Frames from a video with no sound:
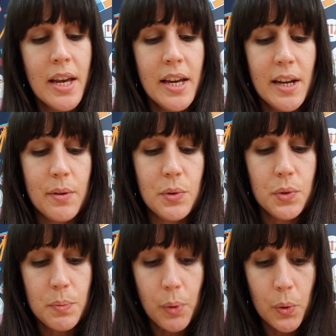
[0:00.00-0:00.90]
Now it's
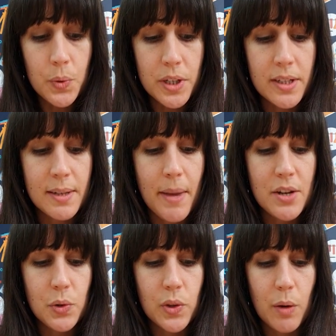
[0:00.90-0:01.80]
always important to make
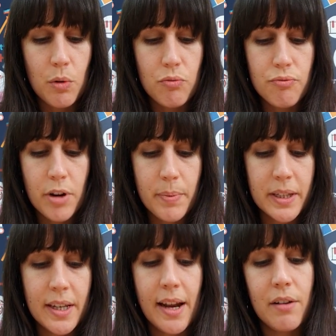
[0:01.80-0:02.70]
sure that we're rubbing
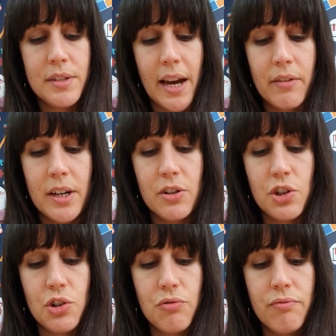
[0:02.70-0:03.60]
the nail down in a
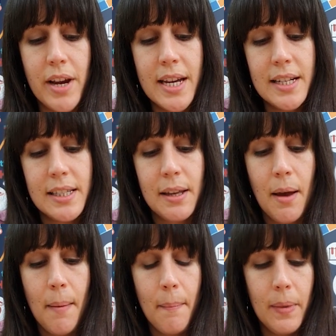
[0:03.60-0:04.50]
straight
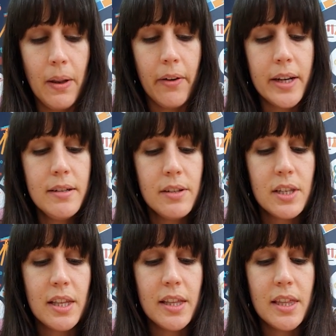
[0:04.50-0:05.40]
line so
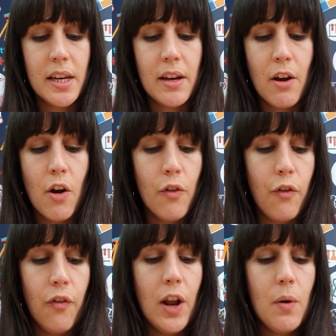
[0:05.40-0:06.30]
that the
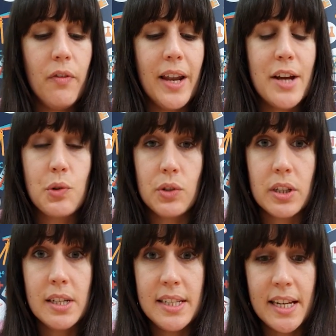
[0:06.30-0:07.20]
flow of electrons
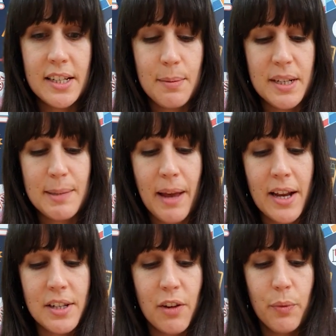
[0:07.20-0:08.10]
continues to be
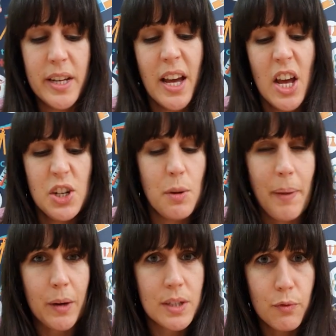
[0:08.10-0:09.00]
straight. If we do it
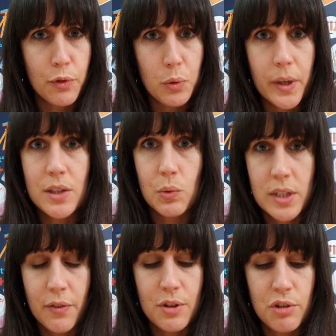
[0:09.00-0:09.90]
backwards and forwards or in
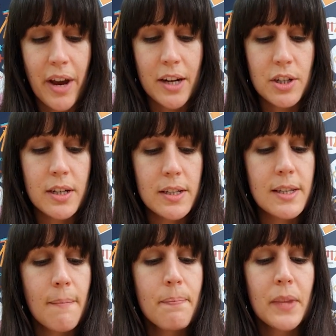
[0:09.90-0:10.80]
different directions,
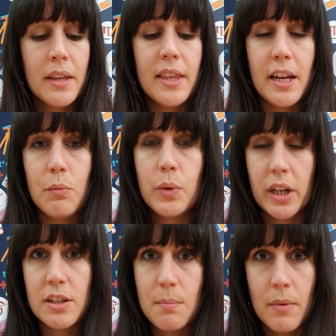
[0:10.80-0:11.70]
then we're
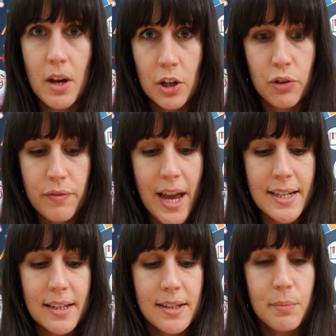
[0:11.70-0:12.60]
going to
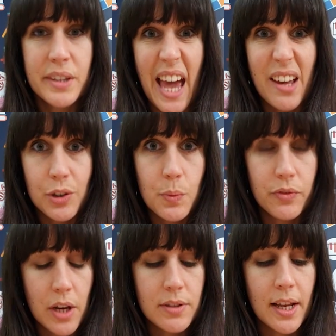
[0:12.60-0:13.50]
create some chaos with
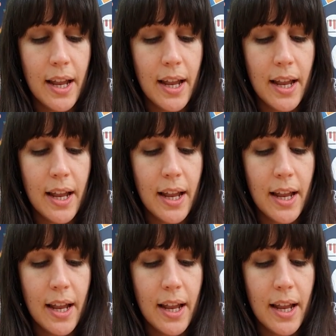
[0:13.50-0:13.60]
those